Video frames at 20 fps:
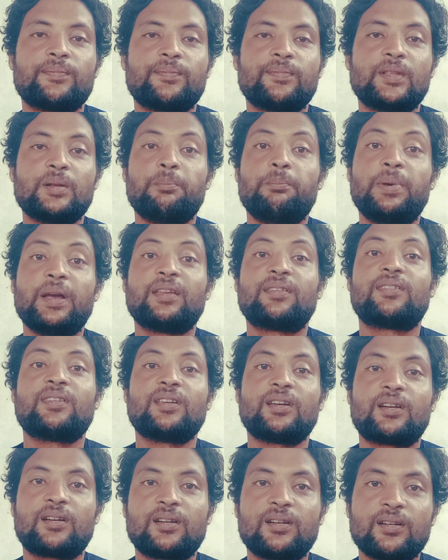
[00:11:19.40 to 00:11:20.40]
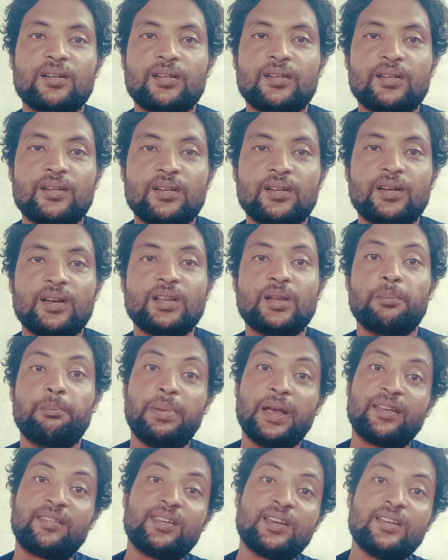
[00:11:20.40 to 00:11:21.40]
The basic. The
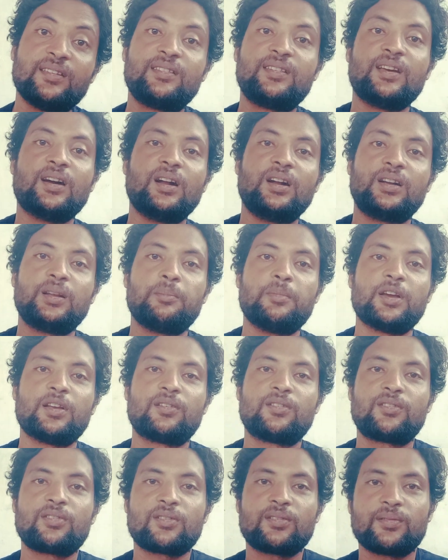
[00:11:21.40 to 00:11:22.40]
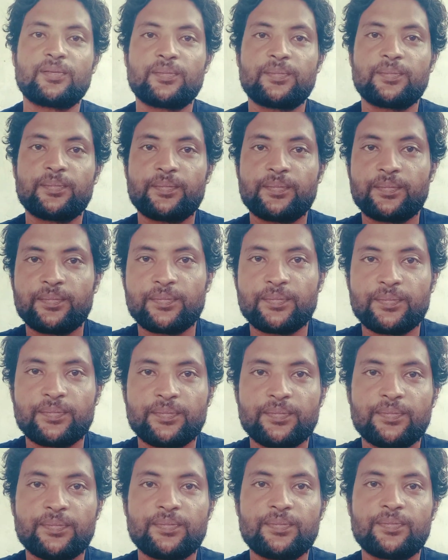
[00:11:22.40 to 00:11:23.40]
basic is the ultimate.
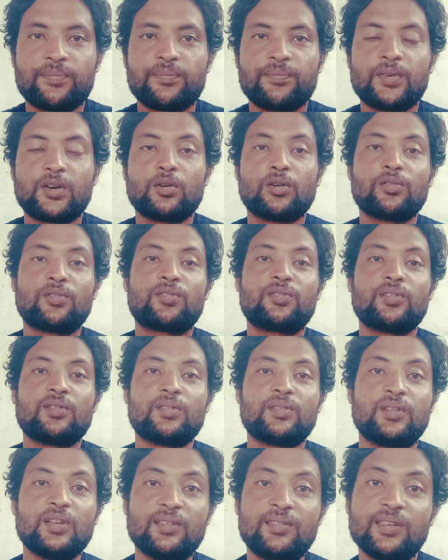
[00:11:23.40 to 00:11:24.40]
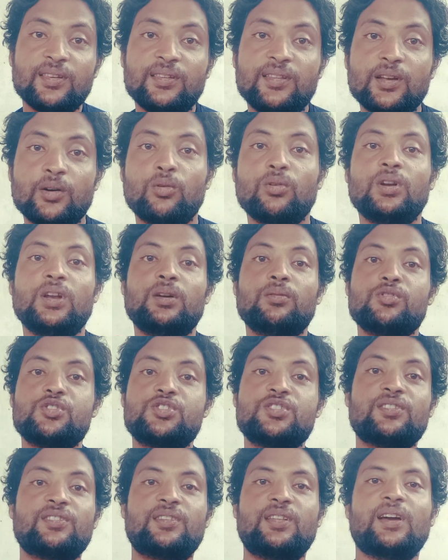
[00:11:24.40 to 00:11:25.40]
Because this is the only
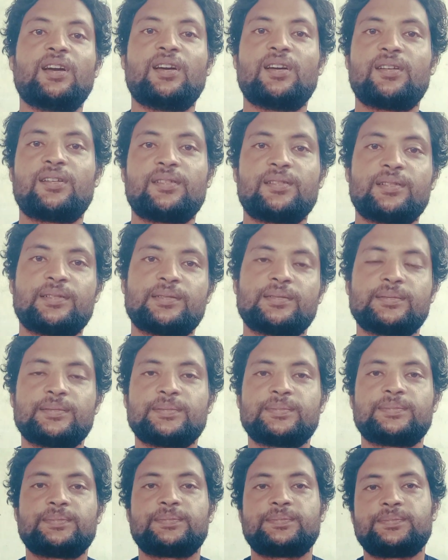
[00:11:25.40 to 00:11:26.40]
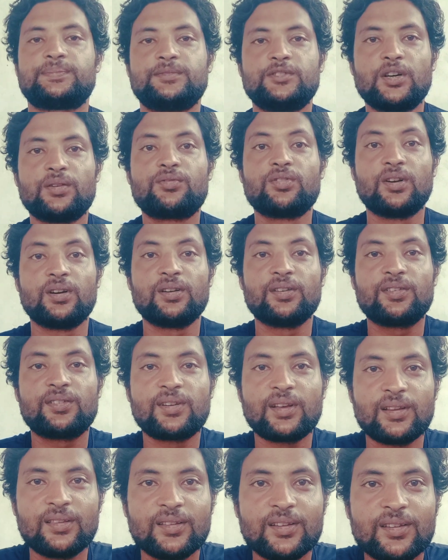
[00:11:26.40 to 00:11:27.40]
which is there. You have to
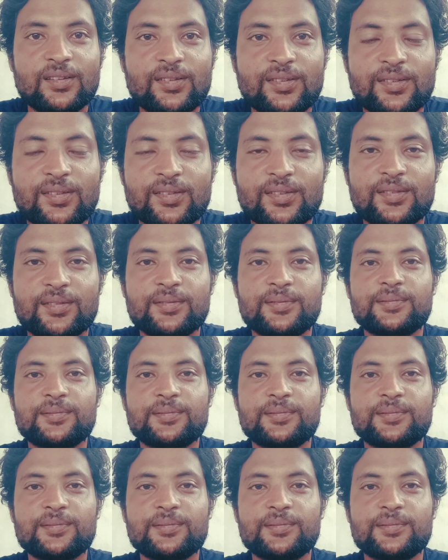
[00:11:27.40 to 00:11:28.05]
understand this.